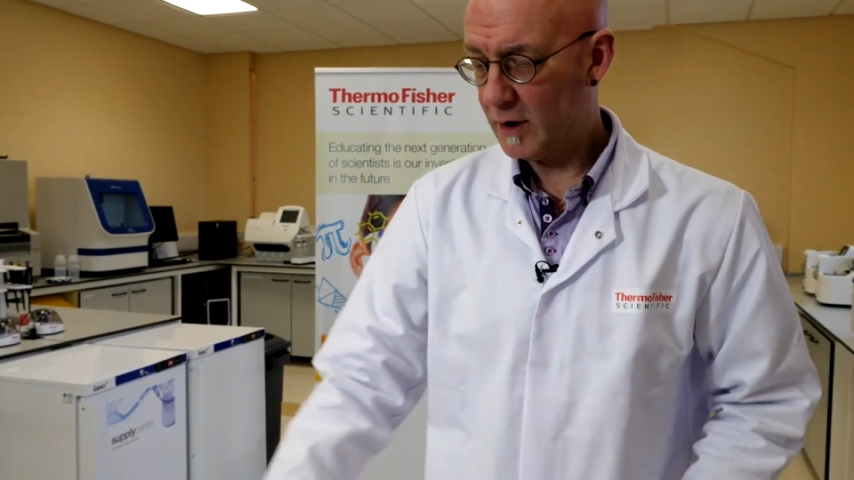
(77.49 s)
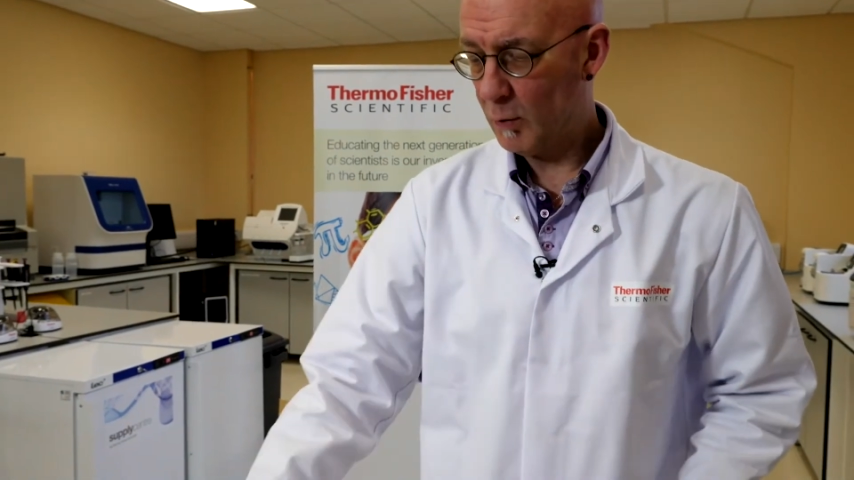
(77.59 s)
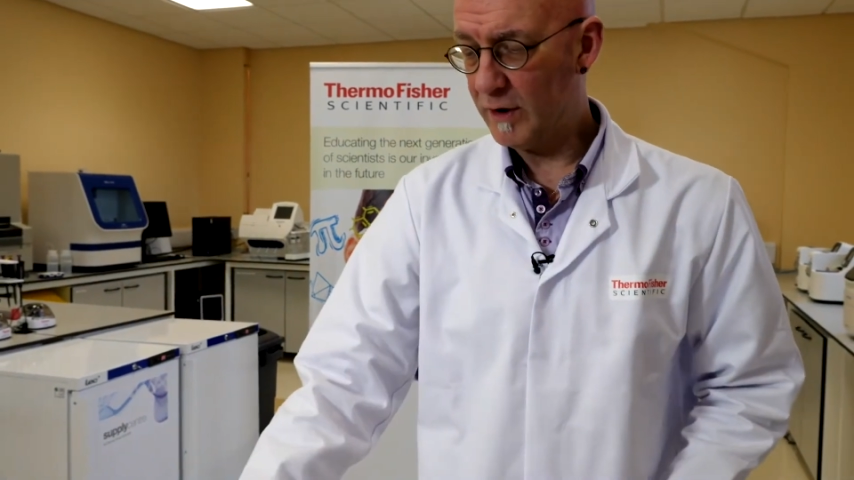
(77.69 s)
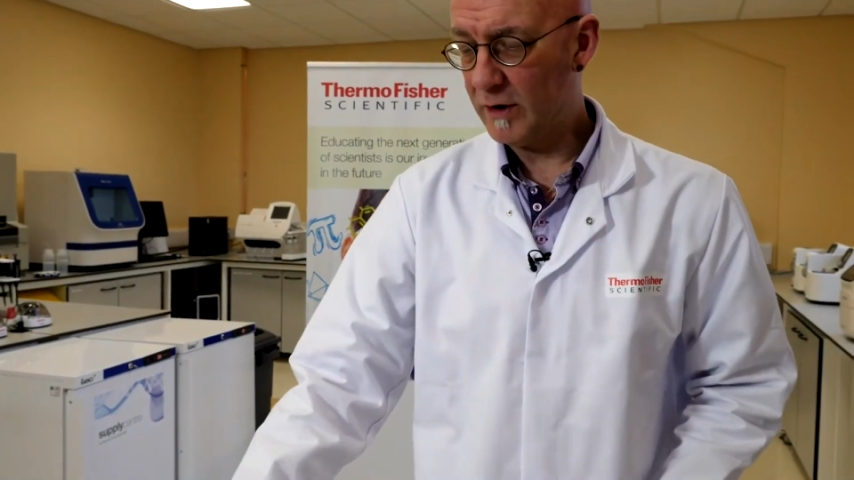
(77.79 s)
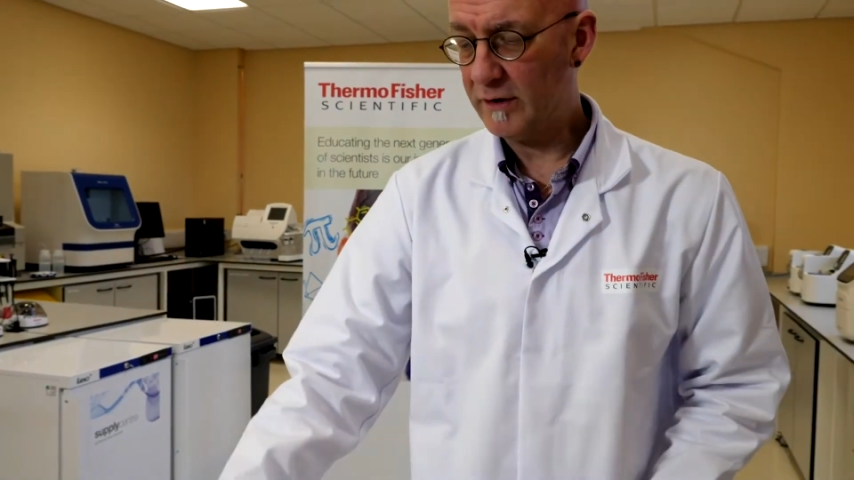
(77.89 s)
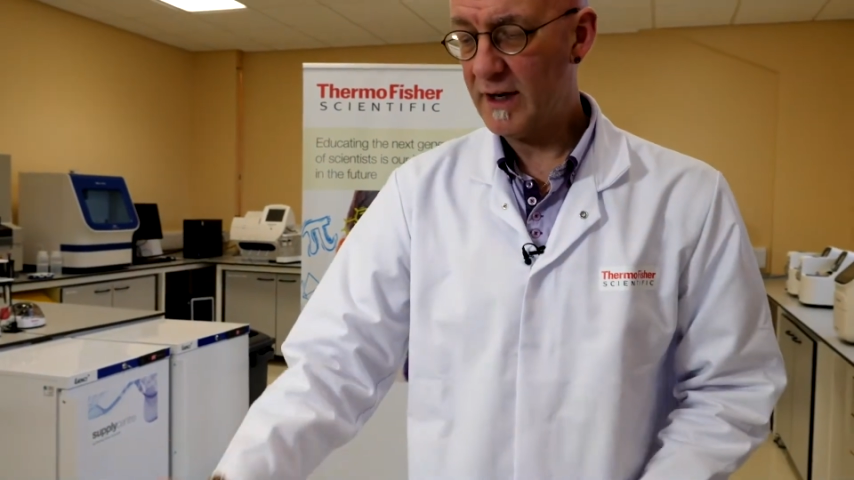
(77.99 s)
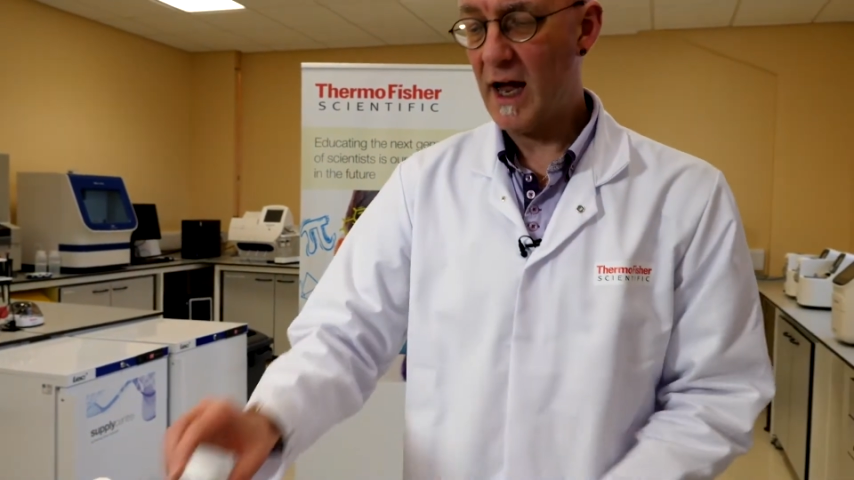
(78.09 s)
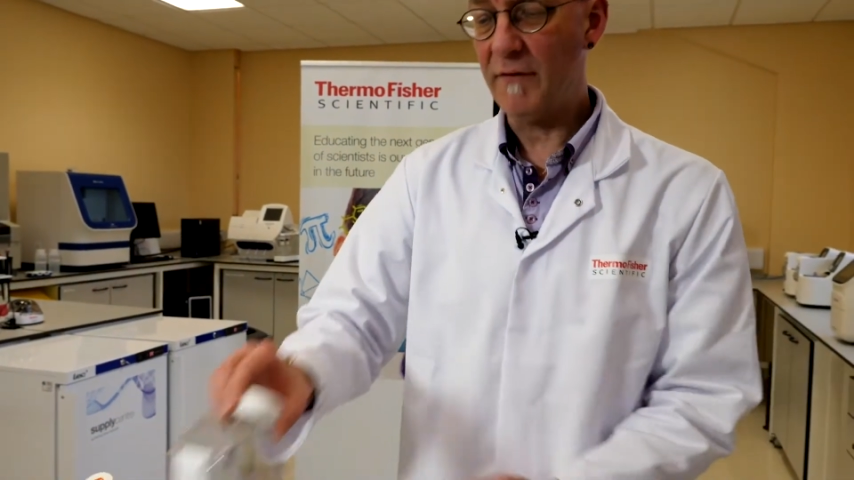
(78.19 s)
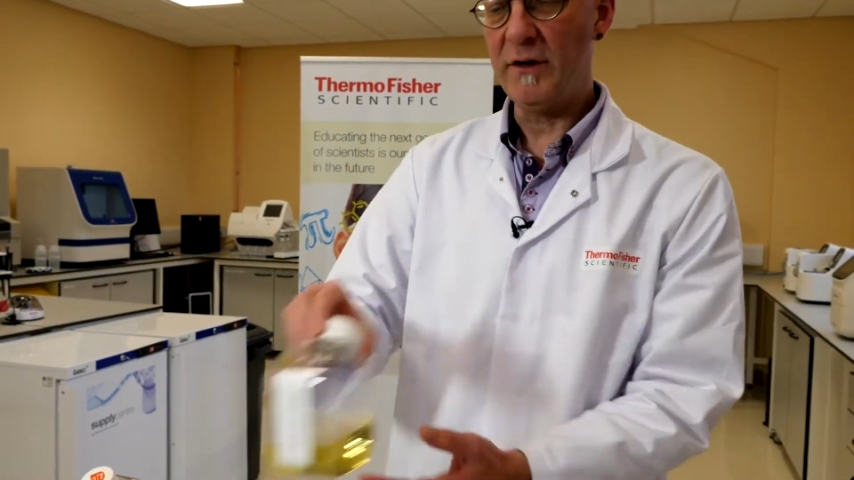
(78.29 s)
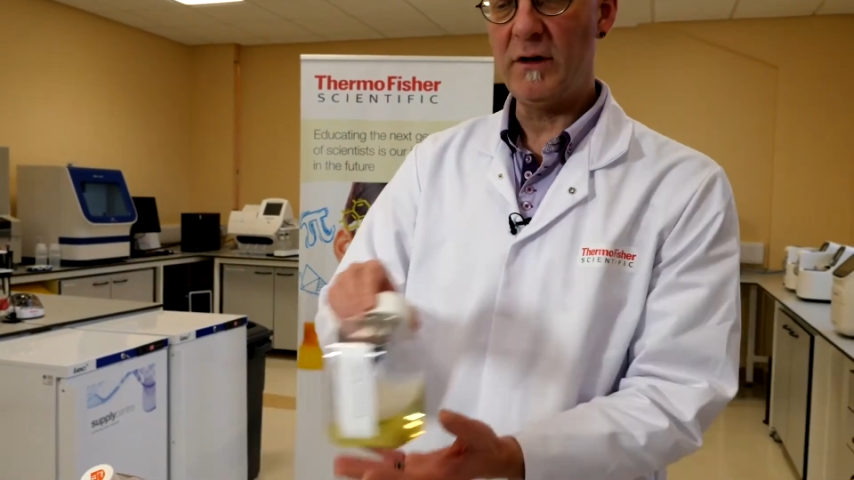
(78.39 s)
we're going to
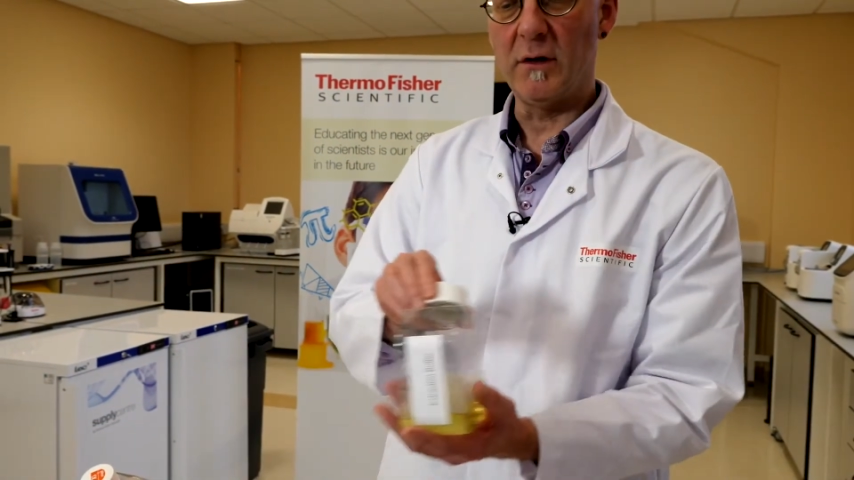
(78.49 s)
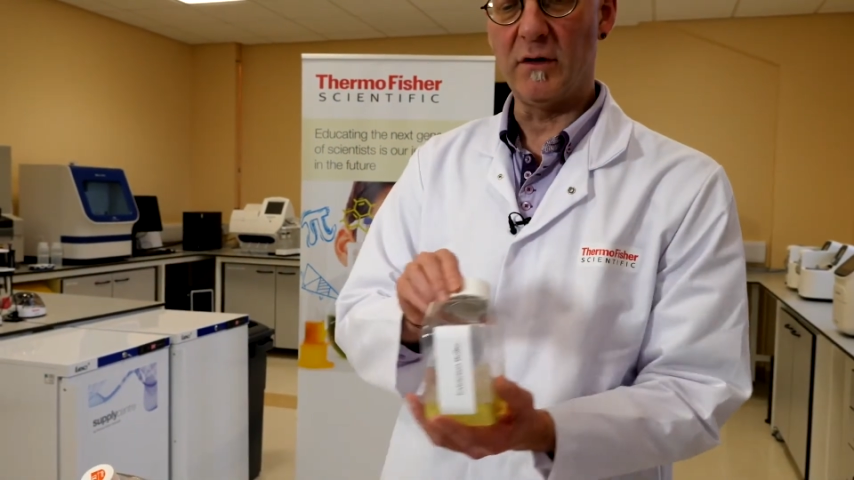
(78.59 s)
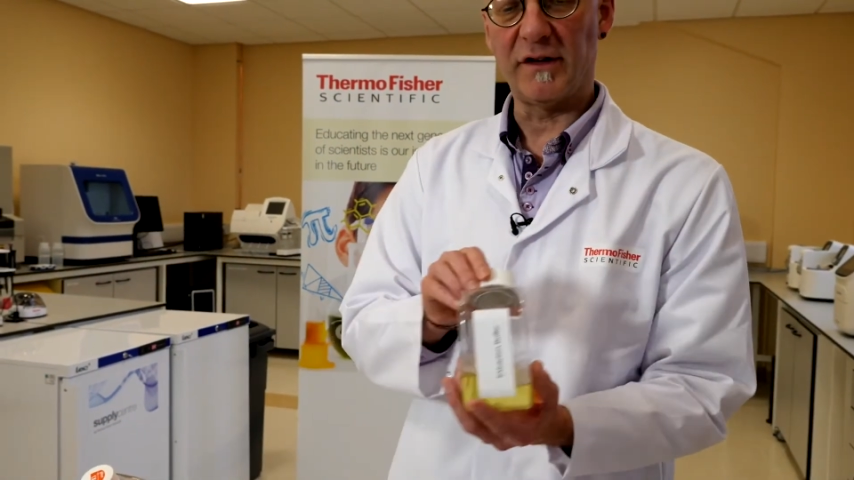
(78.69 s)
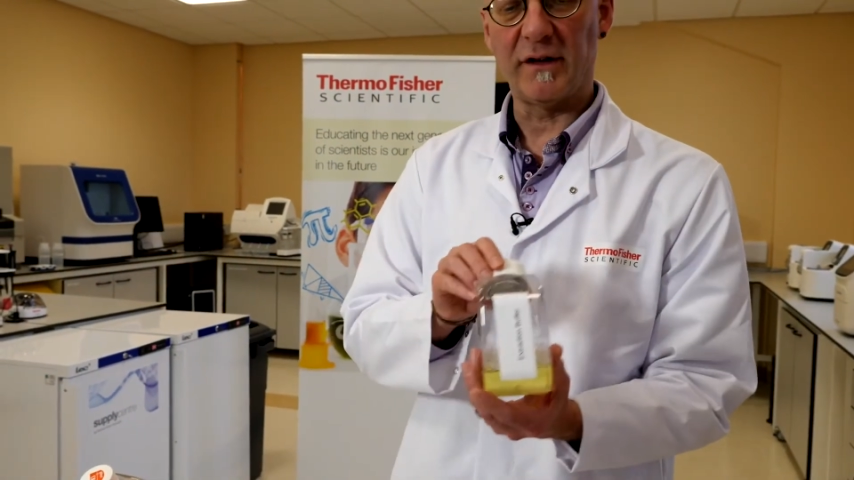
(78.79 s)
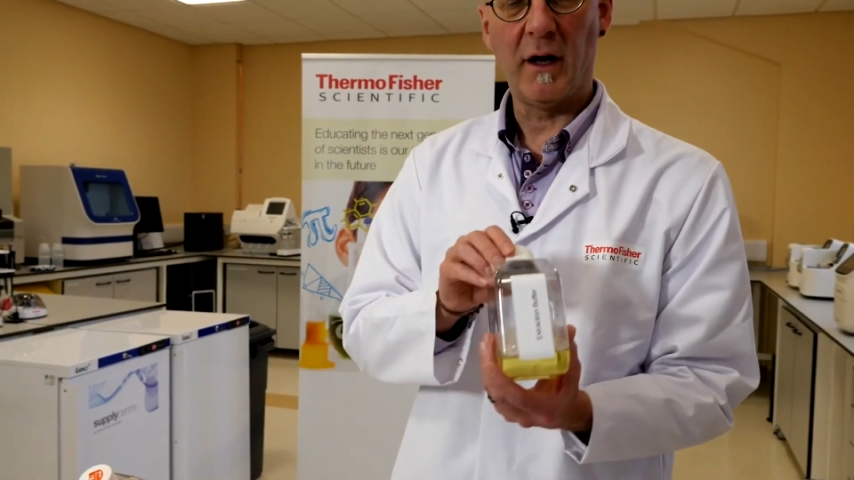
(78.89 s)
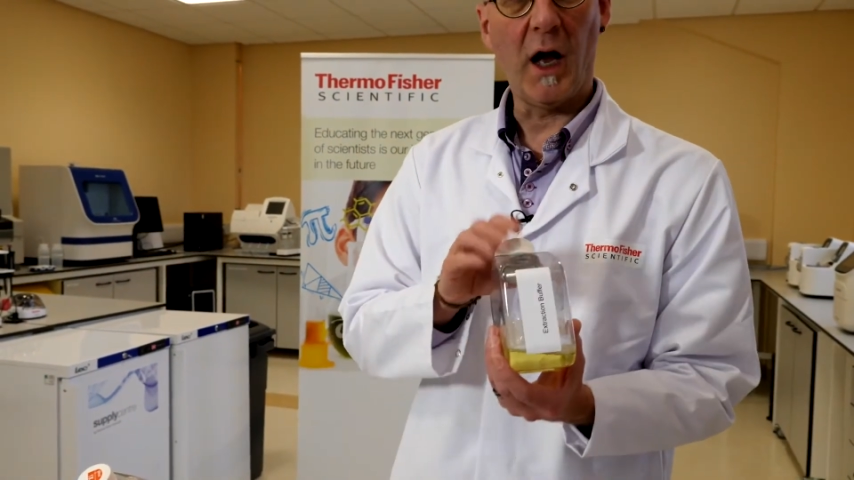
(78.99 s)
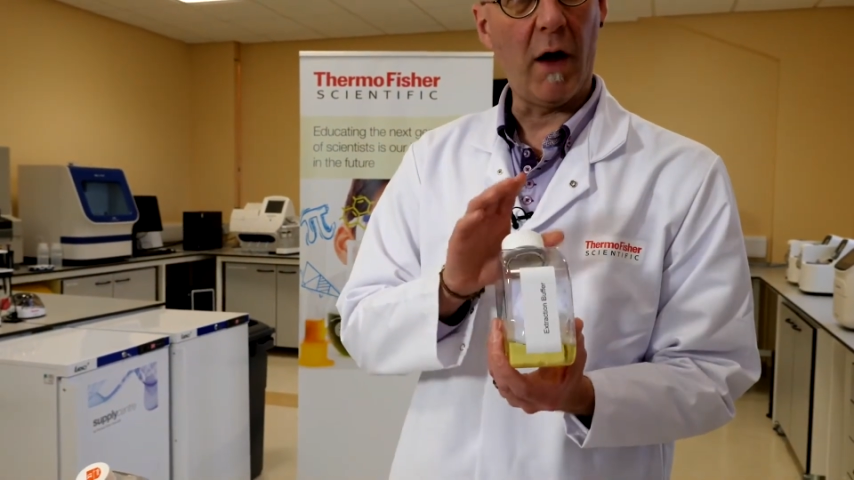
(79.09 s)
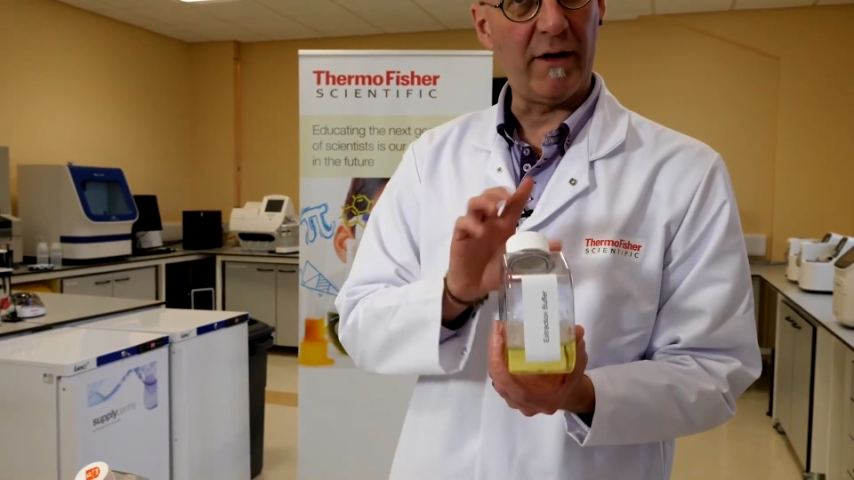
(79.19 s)
have to use our